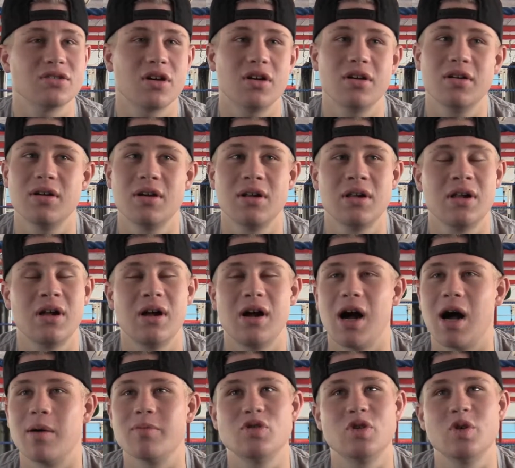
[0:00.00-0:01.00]
So
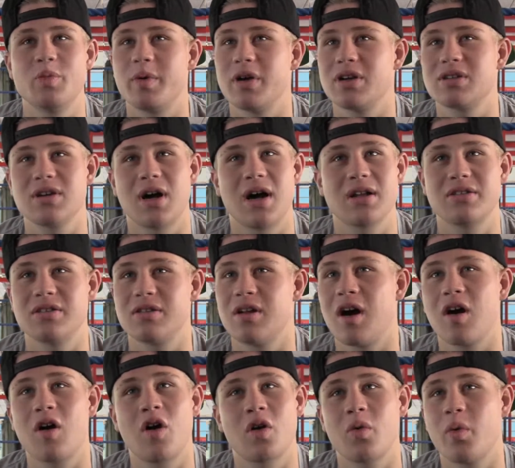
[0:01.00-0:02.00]
I'm super
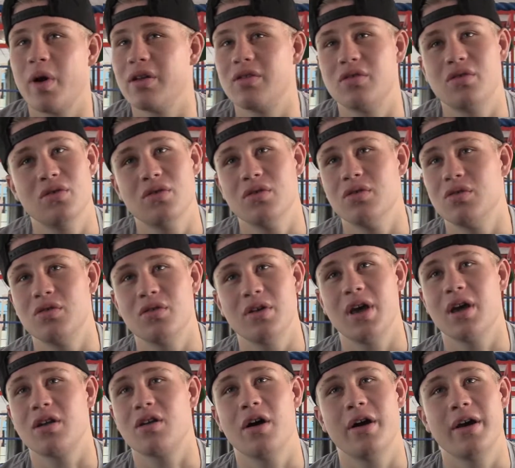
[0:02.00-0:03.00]
excited. I can't wait to
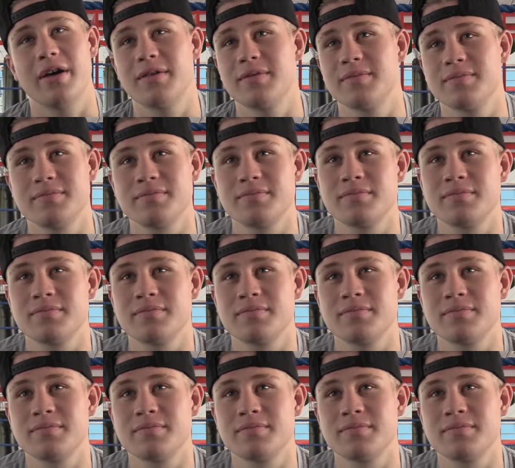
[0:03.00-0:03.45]
get going.